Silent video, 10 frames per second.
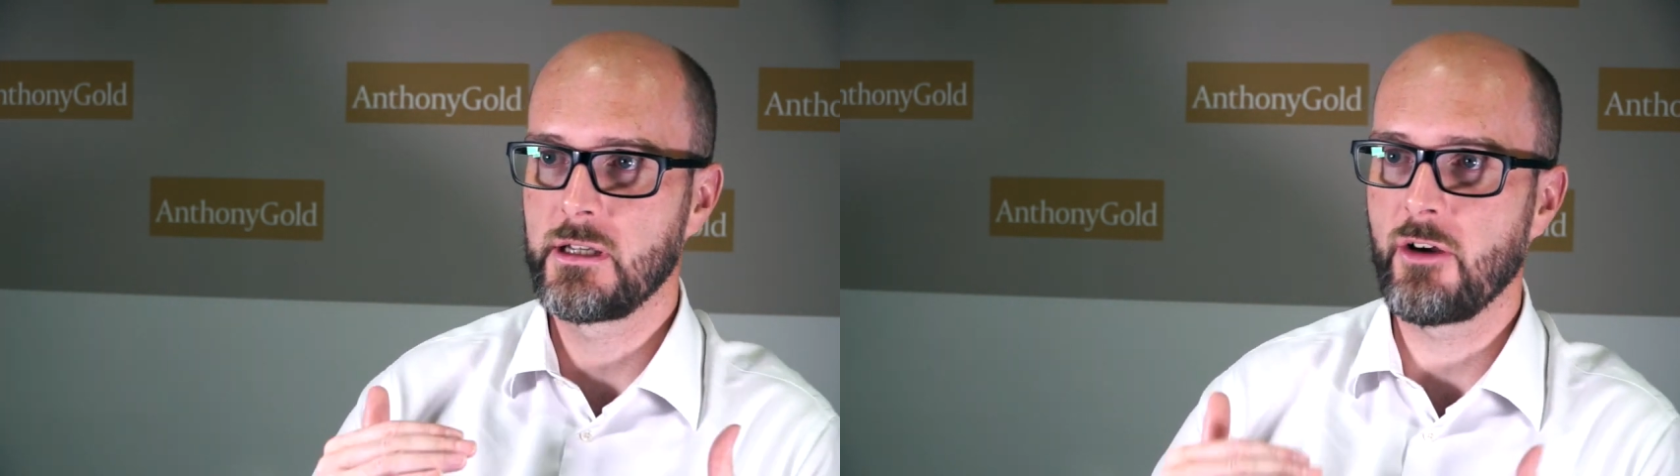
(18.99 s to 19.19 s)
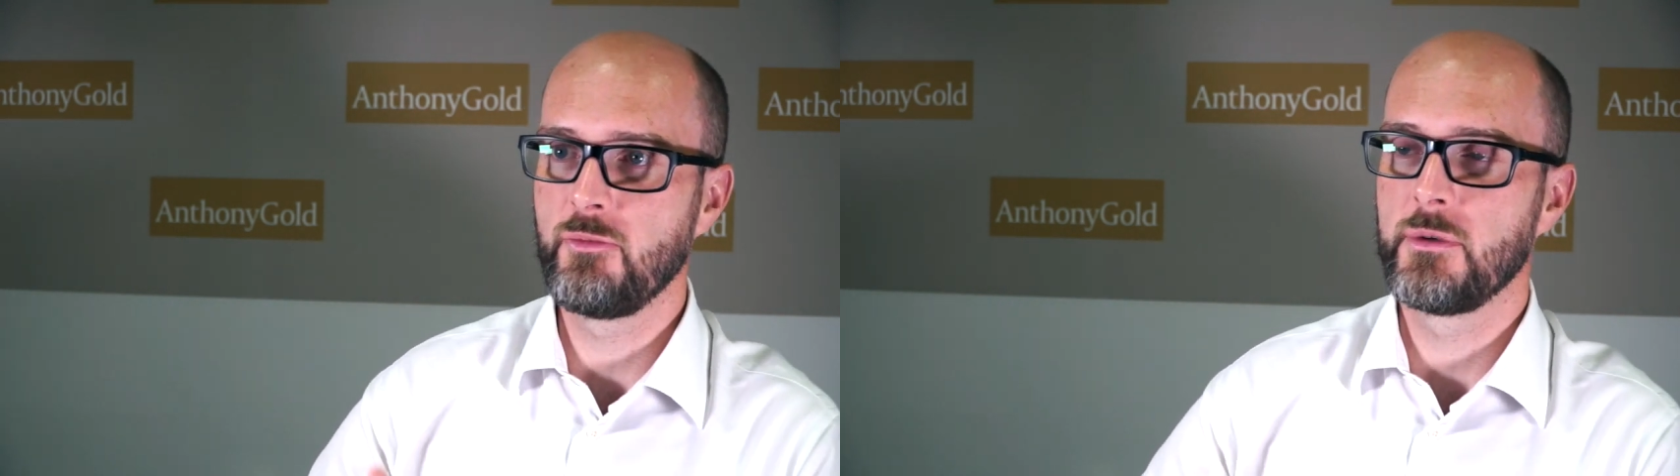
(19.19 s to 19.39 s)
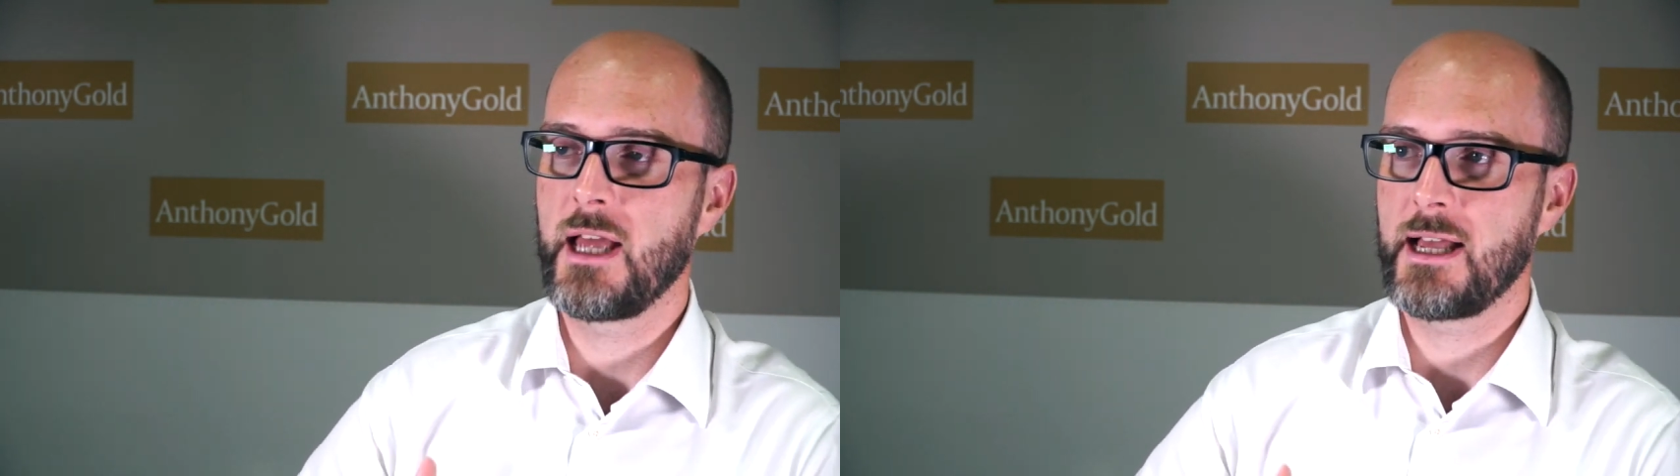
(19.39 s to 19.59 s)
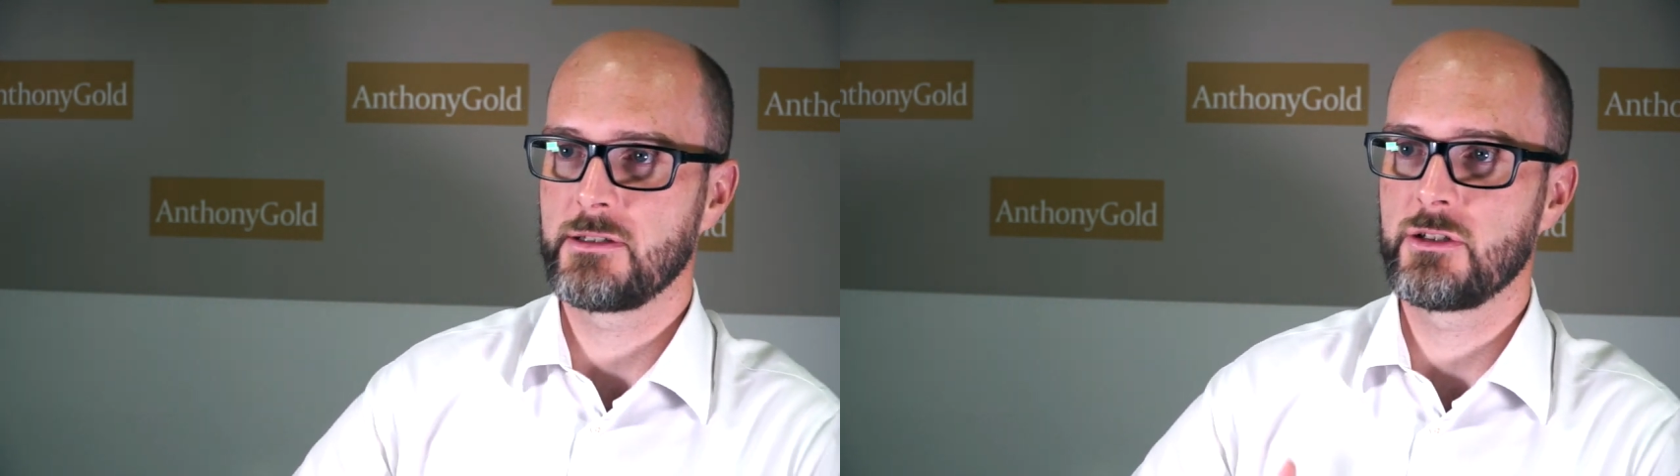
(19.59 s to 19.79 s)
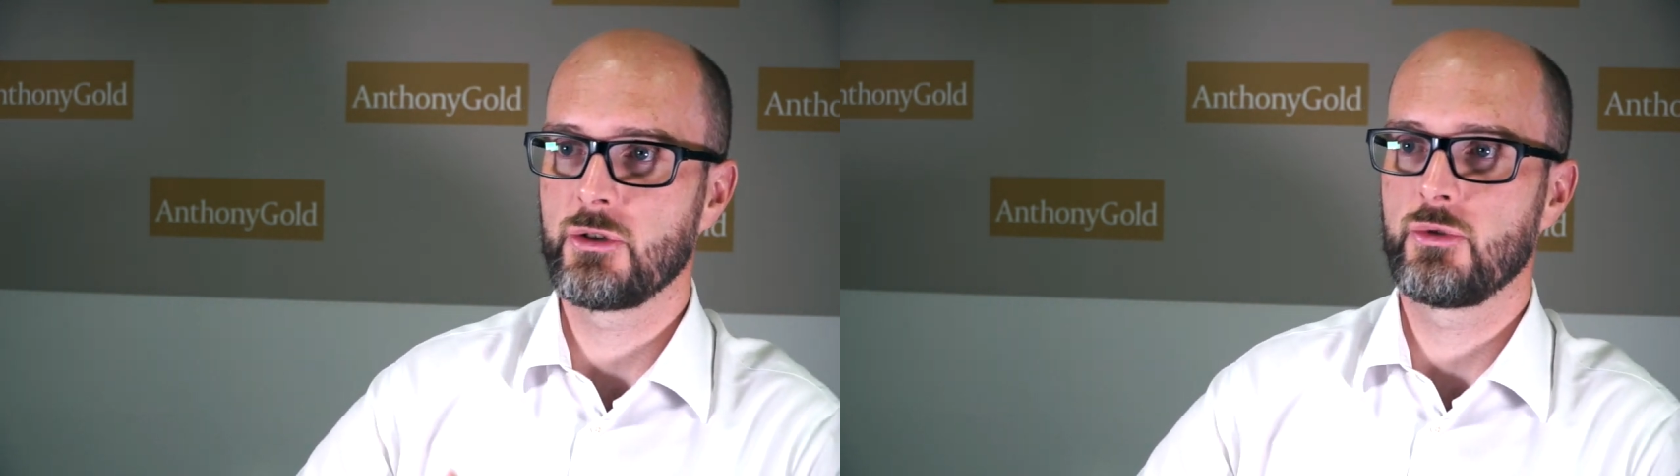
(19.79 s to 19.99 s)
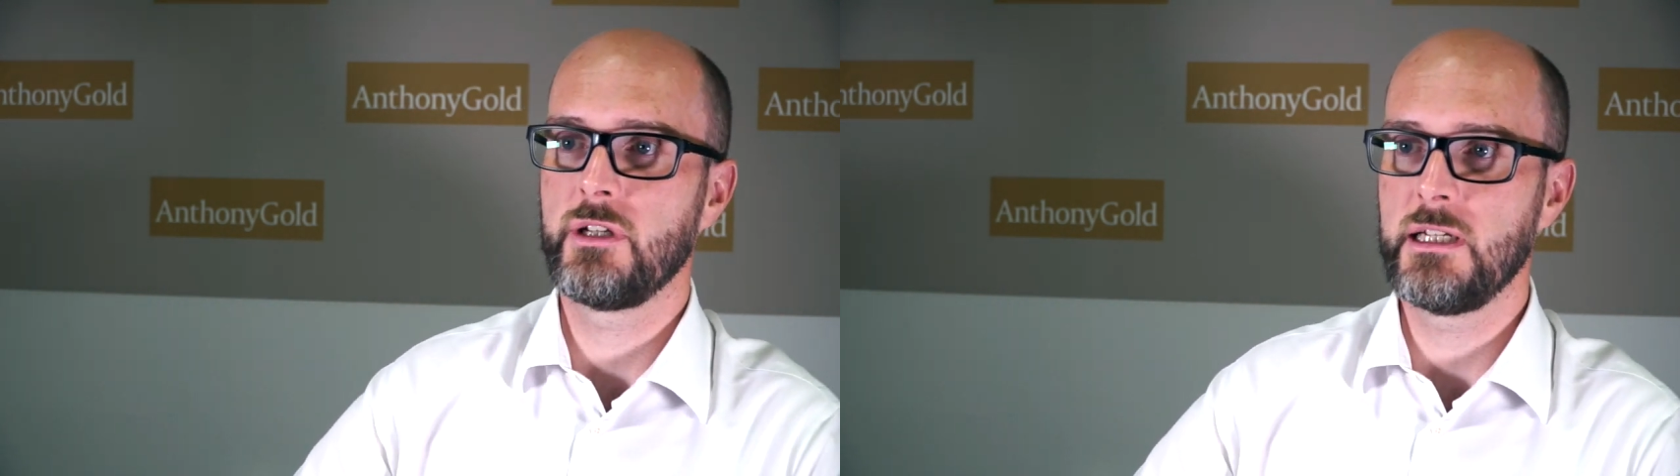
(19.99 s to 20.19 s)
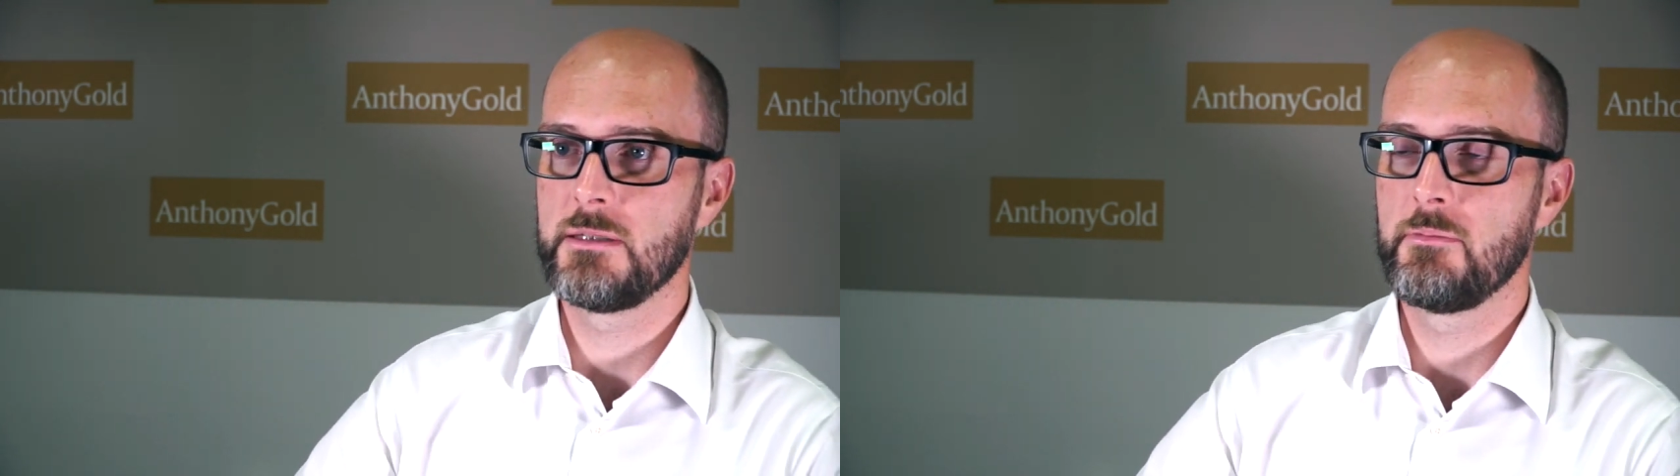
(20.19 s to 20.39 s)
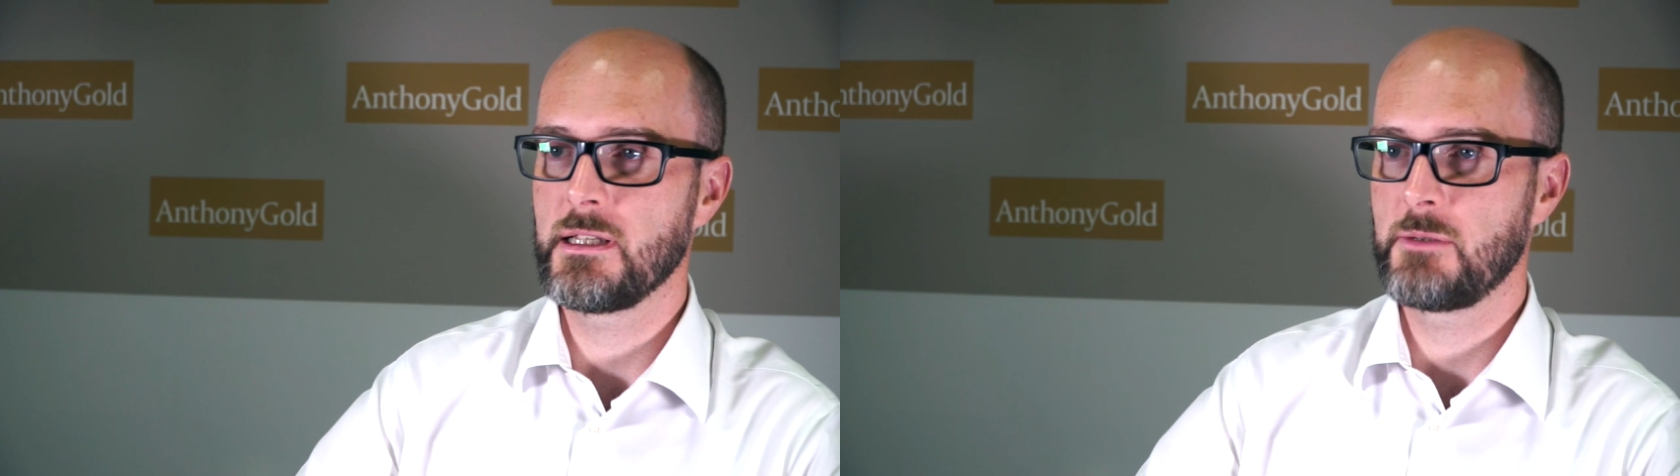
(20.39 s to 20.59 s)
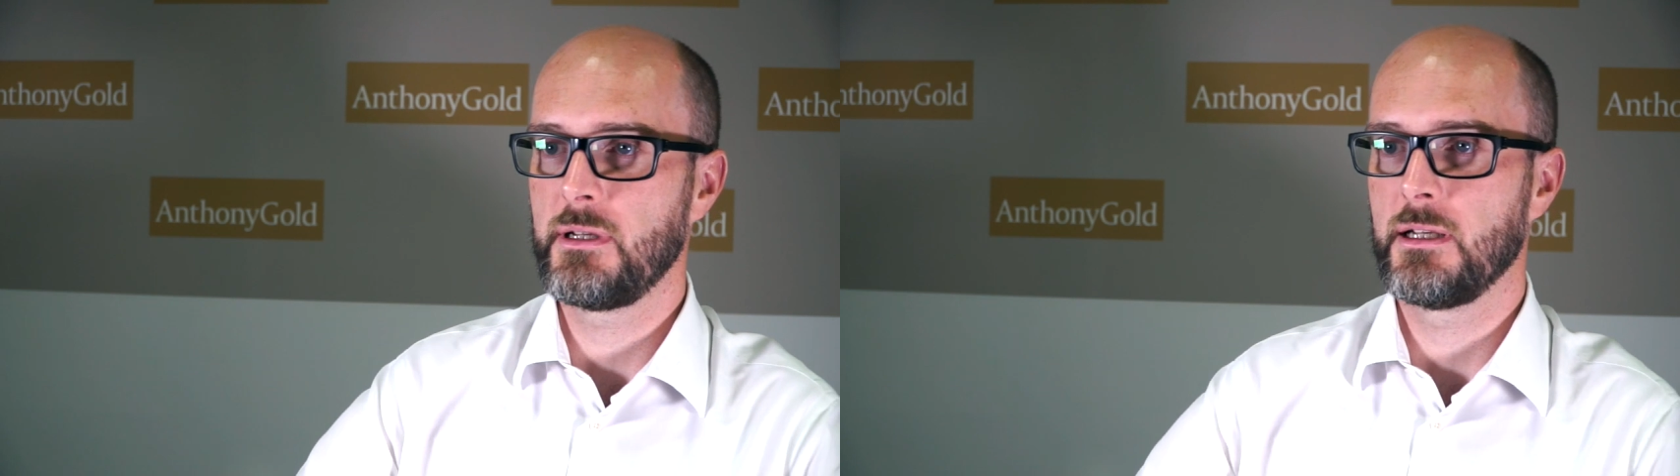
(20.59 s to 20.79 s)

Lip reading: government has decreed must be